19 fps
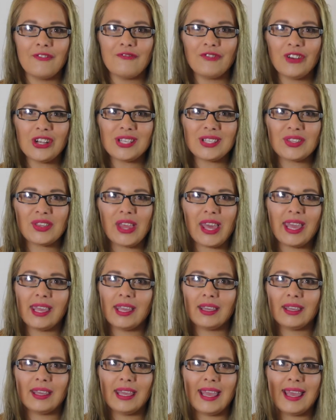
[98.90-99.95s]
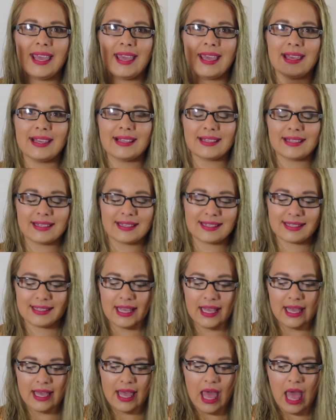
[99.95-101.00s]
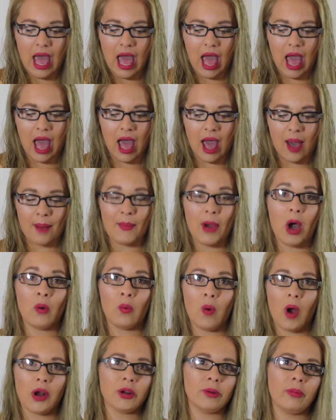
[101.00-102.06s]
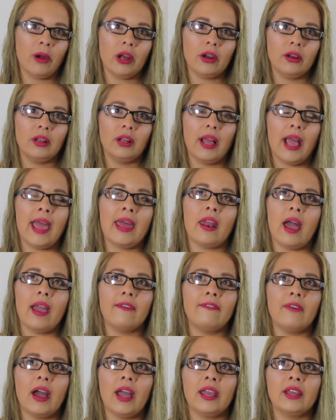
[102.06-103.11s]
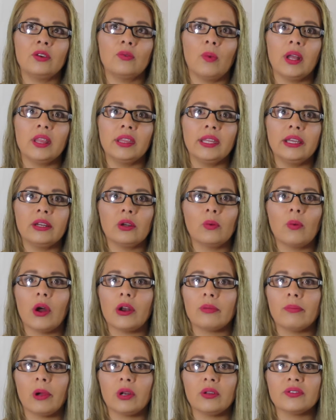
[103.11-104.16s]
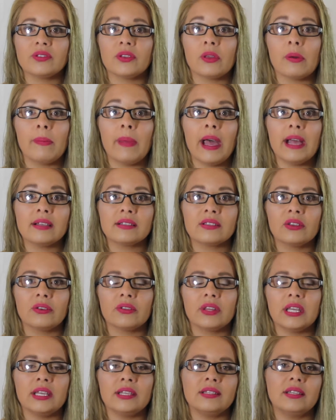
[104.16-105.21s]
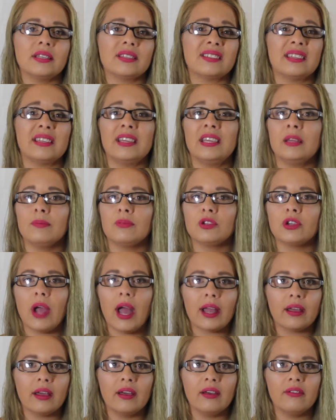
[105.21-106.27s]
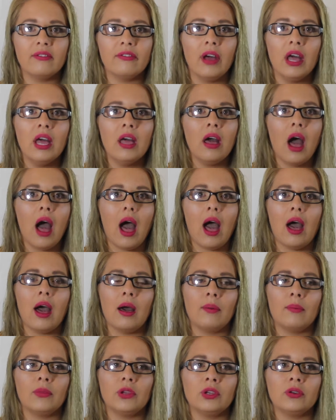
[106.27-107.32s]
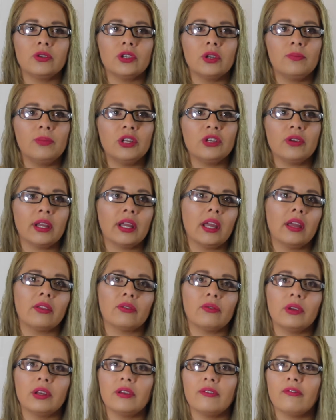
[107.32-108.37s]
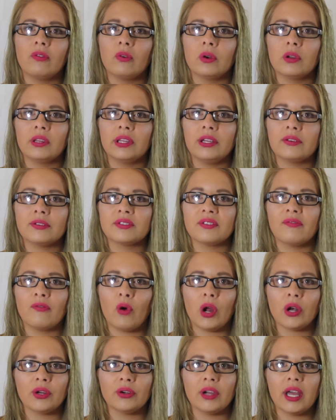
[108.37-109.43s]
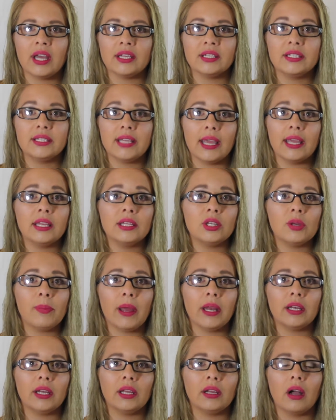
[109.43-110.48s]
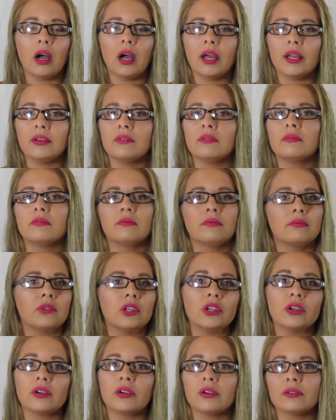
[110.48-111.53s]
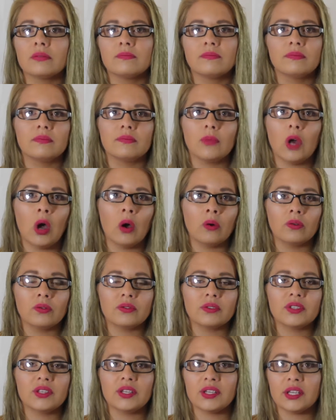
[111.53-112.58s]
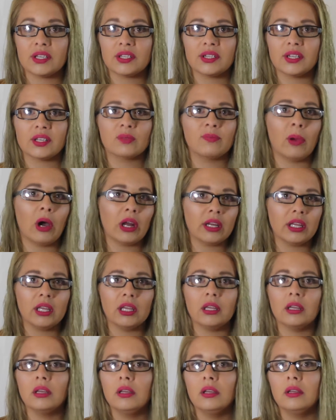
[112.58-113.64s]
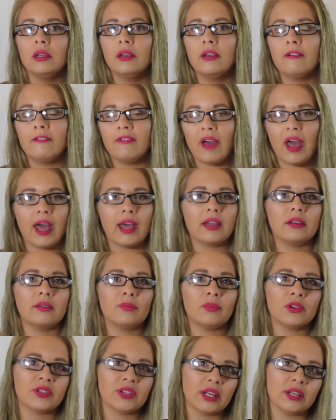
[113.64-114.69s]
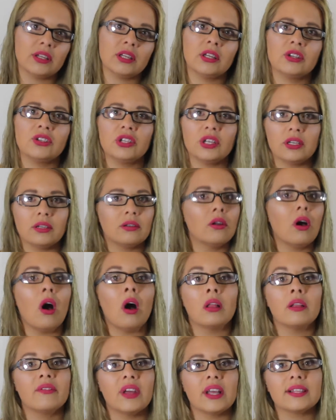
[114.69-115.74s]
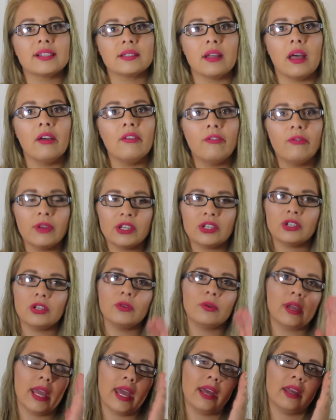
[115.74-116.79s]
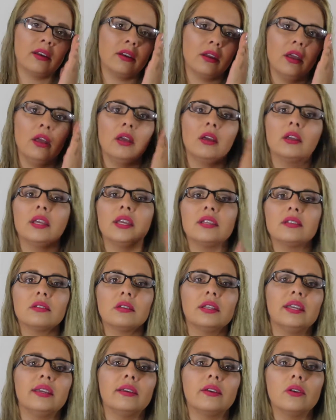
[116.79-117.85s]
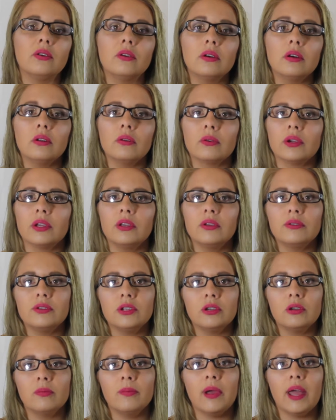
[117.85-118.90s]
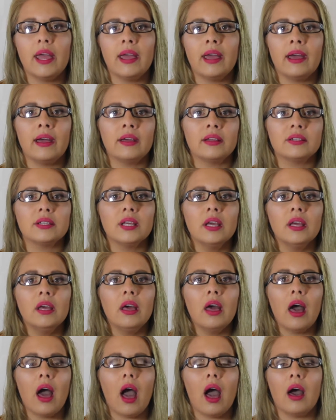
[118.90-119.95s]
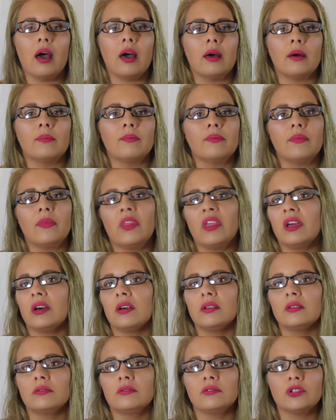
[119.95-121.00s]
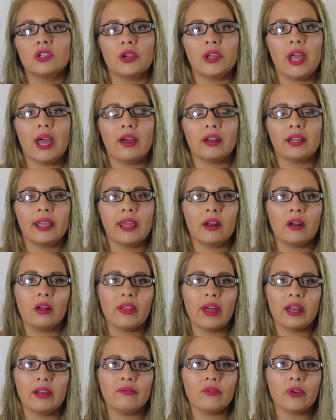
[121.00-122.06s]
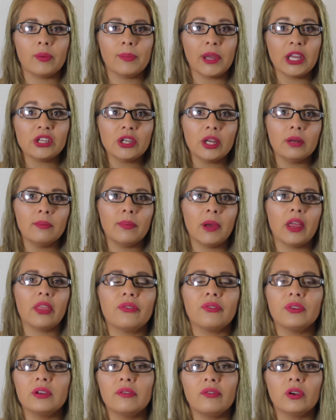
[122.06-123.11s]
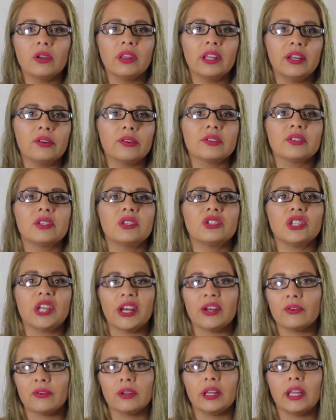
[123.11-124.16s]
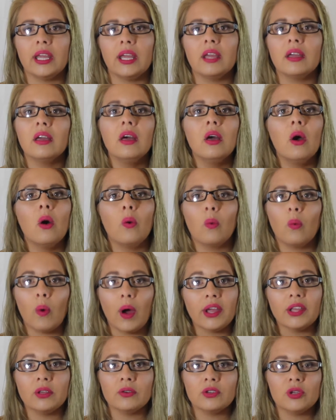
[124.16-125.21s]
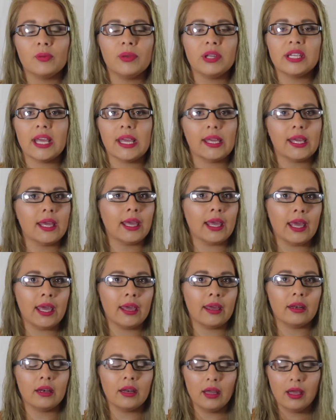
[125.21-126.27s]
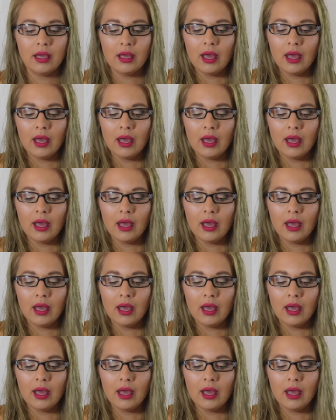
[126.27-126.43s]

First thing is a water bottle, and I find 1 liter water bottles are the best. They're the easiest to keep track of. You should be drinking 3 to 4 liters of water a day, depending on your own statistics, body fat percentage, and all of that stuff, which you can easily Google or YouTube, and they'll show you how to get all that information. 3 to 4 liters is generally what you should be taking in.